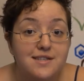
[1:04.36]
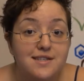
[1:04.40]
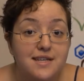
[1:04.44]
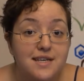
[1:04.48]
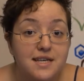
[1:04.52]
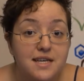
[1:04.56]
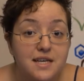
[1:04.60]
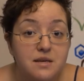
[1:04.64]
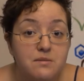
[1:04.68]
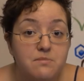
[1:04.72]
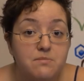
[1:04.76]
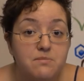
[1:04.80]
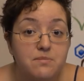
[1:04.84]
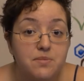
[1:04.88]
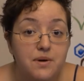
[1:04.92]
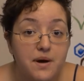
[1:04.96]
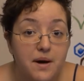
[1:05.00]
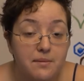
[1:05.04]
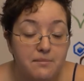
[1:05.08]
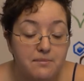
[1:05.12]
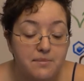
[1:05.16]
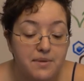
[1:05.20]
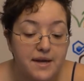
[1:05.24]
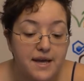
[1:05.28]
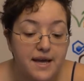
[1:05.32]
to keep
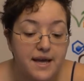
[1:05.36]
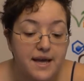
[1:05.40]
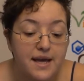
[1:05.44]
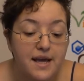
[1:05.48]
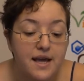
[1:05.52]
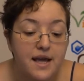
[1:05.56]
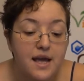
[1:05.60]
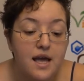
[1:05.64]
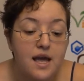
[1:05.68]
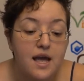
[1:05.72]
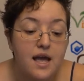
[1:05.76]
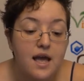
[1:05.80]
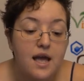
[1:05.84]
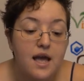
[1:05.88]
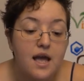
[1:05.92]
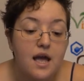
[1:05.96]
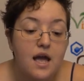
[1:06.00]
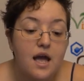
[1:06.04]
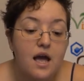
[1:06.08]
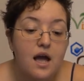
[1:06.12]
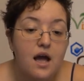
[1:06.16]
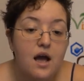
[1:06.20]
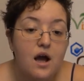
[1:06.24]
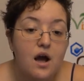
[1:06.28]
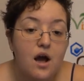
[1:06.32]
pumping
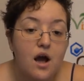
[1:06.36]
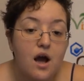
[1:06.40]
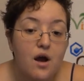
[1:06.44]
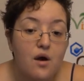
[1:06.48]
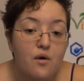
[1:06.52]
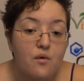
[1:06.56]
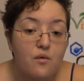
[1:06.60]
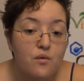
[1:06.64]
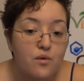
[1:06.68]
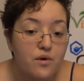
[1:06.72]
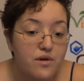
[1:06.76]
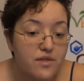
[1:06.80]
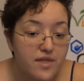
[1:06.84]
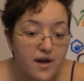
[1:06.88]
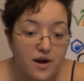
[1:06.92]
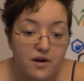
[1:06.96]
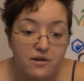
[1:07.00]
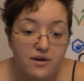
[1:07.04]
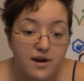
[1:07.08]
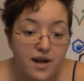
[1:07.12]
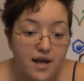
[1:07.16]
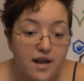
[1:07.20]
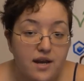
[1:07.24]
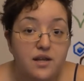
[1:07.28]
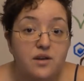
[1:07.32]

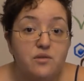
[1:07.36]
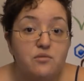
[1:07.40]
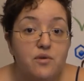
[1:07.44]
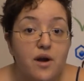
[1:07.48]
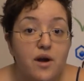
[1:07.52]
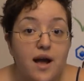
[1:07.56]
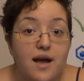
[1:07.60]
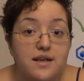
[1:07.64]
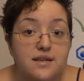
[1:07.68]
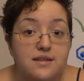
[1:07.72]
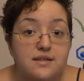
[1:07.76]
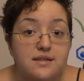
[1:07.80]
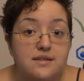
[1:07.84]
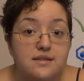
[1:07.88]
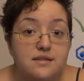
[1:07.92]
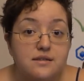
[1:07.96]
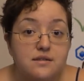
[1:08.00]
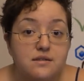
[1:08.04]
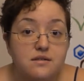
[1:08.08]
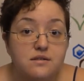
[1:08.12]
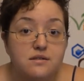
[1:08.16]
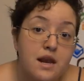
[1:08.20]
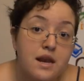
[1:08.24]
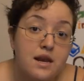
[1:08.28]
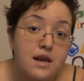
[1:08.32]
without any
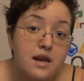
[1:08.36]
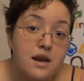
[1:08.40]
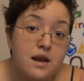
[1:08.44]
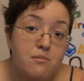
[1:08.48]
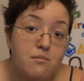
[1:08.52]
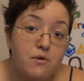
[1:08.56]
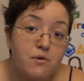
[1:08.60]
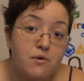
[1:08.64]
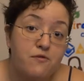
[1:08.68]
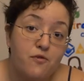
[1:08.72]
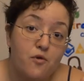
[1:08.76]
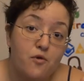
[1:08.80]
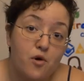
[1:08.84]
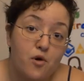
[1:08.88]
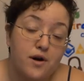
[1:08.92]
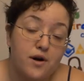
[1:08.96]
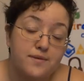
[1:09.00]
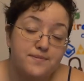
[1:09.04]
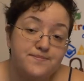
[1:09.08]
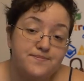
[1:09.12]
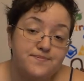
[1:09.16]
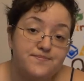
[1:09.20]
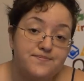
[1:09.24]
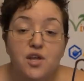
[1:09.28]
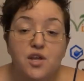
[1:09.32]
rest. Number four,
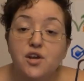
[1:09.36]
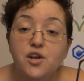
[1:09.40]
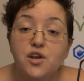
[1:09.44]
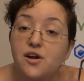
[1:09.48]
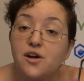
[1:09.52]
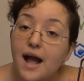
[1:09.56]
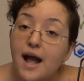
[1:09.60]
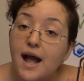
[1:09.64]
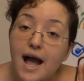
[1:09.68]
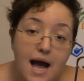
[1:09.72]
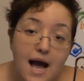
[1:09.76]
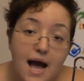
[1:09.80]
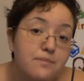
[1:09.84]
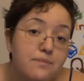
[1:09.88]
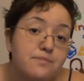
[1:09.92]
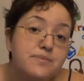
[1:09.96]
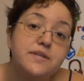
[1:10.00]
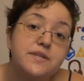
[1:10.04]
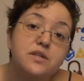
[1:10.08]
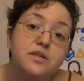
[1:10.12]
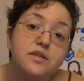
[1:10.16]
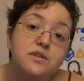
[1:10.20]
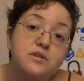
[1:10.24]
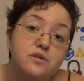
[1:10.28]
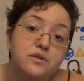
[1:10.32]
you're
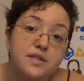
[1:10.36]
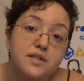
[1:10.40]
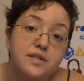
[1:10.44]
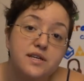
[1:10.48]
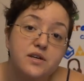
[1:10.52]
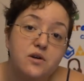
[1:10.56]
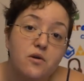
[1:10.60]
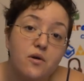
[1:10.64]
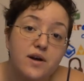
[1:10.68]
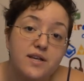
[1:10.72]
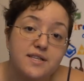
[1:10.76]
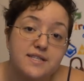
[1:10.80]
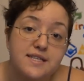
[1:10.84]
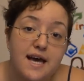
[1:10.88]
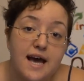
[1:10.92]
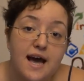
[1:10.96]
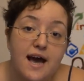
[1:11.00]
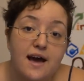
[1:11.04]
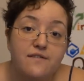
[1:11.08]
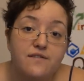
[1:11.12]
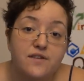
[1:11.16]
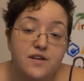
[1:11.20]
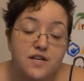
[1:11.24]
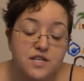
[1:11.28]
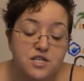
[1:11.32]
absolutely going to
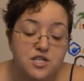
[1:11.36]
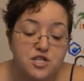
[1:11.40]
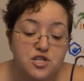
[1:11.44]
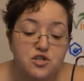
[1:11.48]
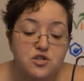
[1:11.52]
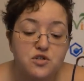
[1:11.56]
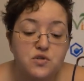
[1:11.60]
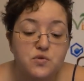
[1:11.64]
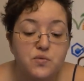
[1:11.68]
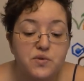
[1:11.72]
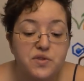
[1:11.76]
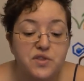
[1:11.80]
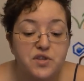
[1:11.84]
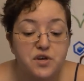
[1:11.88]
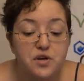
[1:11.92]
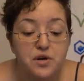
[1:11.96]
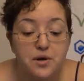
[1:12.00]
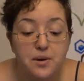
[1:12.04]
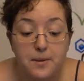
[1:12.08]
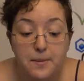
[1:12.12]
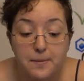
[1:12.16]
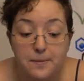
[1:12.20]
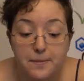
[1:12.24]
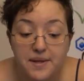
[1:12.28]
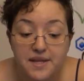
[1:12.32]
have issues with
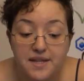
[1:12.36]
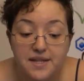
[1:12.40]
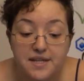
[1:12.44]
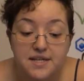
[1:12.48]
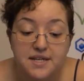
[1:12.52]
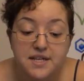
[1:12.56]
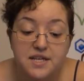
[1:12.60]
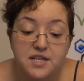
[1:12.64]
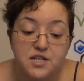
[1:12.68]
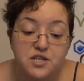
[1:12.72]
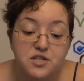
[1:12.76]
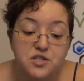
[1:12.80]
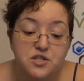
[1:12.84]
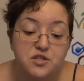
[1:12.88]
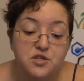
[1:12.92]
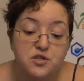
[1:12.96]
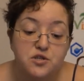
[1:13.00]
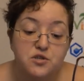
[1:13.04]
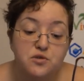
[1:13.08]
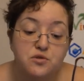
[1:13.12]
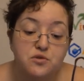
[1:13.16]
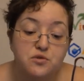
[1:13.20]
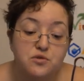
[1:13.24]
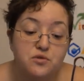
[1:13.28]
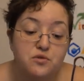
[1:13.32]
your ability
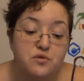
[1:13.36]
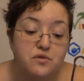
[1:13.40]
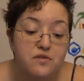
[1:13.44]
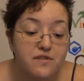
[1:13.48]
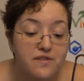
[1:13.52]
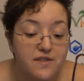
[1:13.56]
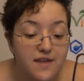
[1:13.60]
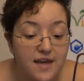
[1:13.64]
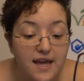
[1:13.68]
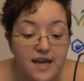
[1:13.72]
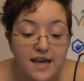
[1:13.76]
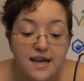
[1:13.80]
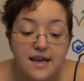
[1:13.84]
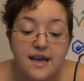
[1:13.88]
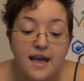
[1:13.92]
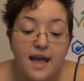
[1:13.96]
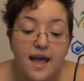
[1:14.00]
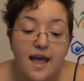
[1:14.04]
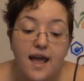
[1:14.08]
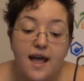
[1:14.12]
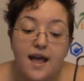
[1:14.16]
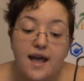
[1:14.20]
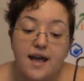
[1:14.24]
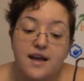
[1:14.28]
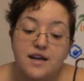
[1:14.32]
to think
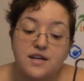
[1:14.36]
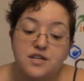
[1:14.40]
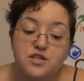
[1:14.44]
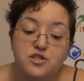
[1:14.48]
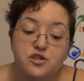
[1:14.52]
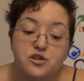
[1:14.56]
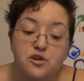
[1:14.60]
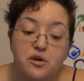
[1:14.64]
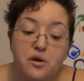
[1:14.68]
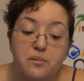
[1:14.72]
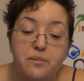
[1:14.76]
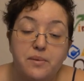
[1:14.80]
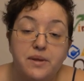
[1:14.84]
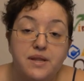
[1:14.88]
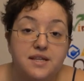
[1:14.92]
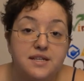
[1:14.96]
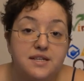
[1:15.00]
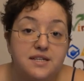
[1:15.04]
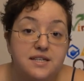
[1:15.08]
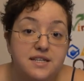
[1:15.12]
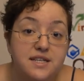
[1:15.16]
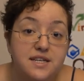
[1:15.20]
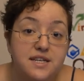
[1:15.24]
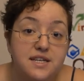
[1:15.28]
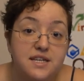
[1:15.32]
and your
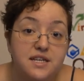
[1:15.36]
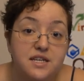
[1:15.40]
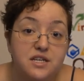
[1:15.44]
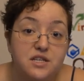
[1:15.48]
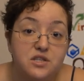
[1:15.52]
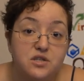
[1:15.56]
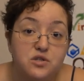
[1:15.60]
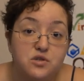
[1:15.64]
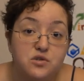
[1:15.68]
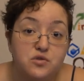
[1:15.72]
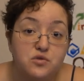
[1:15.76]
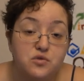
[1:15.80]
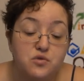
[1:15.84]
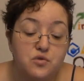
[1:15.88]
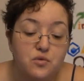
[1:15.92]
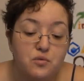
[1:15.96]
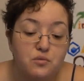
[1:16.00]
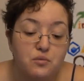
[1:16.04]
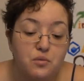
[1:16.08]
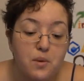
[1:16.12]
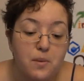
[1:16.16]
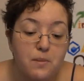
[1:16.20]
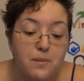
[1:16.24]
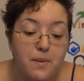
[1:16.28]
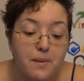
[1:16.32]
ability
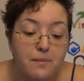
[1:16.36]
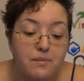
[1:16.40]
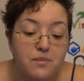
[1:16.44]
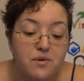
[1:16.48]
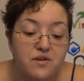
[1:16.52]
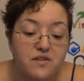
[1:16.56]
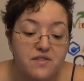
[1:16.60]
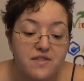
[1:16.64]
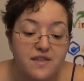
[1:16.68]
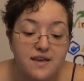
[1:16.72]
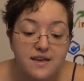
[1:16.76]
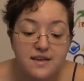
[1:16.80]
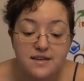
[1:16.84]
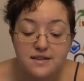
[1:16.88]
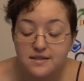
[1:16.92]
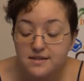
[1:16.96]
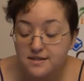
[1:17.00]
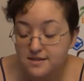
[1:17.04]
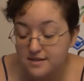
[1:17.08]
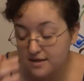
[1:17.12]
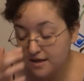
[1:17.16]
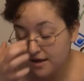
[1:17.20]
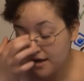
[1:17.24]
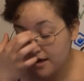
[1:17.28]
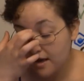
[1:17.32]
to remember things